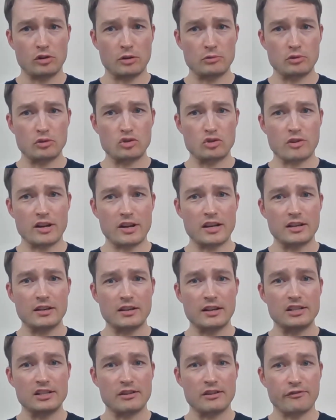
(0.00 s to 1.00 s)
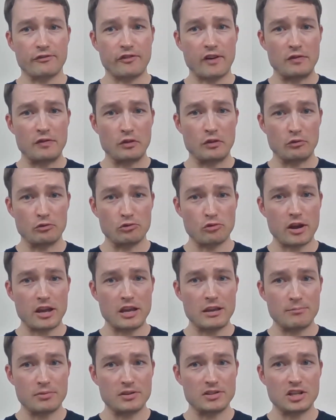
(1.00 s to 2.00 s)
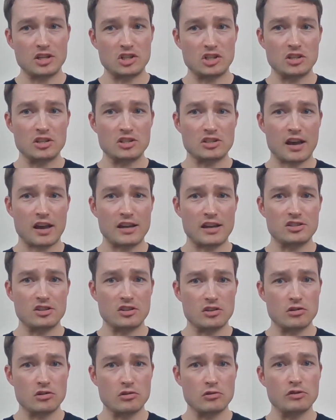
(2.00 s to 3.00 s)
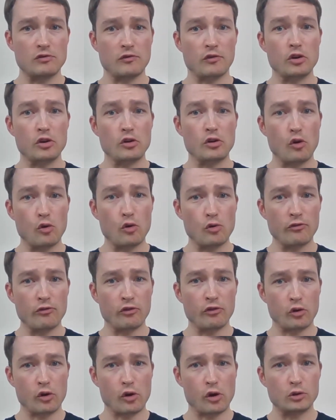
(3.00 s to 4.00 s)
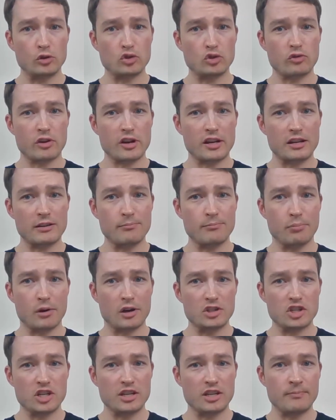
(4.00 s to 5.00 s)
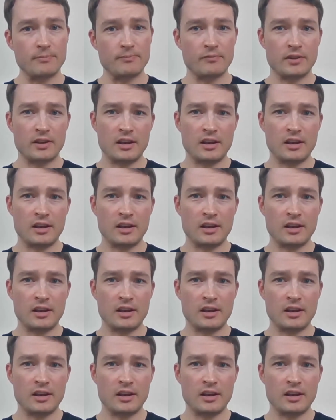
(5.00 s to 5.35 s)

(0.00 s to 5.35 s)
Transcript: crypto trading is to find the right position size to use for your overall trading budget.